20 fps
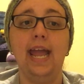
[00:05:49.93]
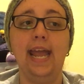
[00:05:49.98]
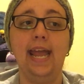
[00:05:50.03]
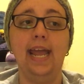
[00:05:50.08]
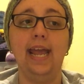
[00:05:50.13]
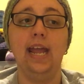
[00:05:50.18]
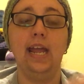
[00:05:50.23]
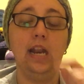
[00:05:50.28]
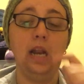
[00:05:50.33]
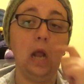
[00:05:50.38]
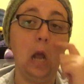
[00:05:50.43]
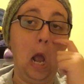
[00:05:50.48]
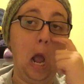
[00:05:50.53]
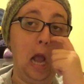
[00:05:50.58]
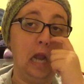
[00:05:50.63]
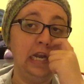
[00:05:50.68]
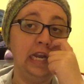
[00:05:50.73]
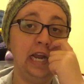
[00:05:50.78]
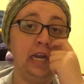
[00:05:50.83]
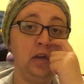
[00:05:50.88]
in
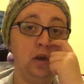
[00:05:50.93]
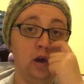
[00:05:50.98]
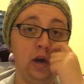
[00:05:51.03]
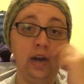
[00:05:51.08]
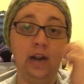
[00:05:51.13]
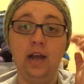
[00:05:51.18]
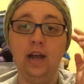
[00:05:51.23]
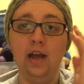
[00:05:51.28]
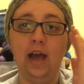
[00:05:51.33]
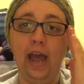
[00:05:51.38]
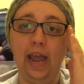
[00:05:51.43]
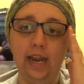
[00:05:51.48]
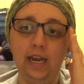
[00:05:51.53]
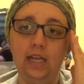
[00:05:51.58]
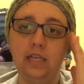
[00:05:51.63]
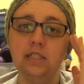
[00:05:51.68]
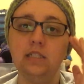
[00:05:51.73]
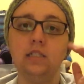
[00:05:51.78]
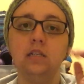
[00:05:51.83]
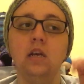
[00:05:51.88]
Undead Yarn
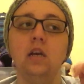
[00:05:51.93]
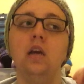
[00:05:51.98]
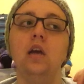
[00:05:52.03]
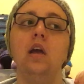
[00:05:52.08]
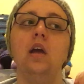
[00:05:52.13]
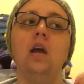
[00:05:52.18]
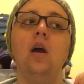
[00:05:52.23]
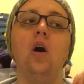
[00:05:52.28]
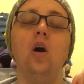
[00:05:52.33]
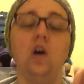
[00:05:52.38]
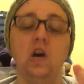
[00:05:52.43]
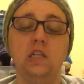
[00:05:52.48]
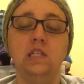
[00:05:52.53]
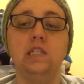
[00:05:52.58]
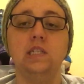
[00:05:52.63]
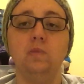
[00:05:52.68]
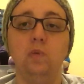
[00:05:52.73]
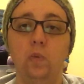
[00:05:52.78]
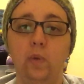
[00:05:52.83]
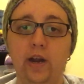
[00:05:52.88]
Heidi's
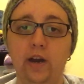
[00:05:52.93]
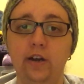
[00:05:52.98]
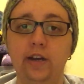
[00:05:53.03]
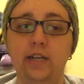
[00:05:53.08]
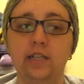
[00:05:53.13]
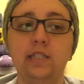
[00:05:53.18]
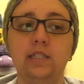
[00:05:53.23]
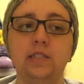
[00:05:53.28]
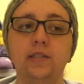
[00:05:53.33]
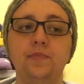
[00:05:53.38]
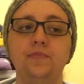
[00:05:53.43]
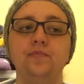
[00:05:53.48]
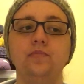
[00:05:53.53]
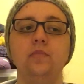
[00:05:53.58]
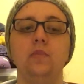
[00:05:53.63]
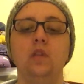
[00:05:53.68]
autism awareness